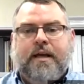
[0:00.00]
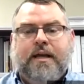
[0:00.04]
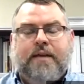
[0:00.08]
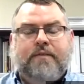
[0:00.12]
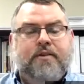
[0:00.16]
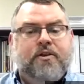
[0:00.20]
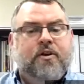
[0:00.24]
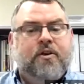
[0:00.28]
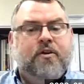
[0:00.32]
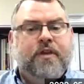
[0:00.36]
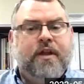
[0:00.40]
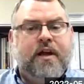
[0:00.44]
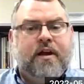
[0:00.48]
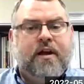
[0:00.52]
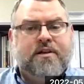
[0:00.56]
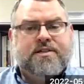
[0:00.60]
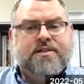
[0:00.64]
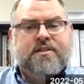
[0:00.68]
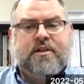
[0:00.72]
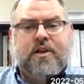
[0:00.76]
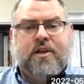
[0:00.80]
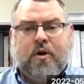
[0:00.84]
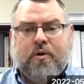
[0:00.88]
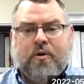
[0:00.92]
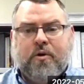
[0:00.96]
even though they are
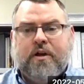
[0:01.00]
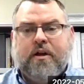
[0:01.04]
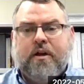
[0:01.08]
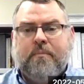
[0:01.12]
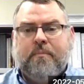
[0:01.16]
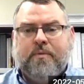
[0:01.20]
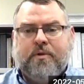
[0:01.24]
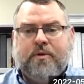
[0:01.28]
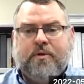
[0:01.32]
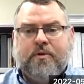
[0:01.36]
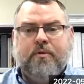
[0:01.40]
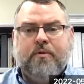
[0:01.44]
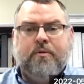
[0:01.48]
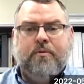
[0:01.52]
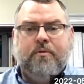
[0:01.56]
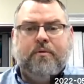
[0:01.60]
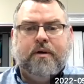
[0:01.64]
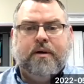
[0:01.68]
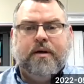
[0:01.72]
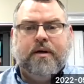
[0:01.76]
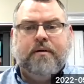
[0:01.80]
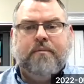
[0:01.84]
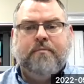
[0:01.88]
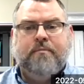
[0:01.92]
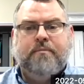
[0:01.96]
slow to come to
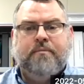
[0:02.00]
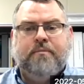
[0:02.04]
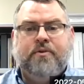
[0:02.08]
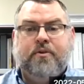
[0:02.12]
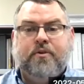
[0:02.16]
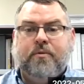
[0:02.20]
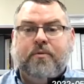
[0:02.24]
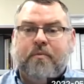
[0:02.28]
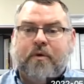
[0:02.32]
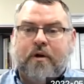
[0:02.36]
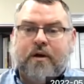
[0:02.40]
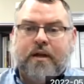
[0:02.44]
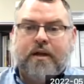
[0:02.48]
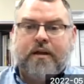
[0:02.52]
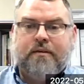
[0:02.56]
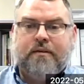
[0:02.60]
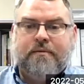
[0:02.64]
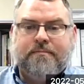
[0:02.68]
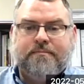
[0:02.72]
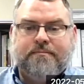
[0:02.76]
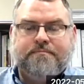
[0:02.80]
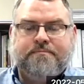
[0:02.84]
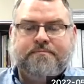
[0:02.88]
the market.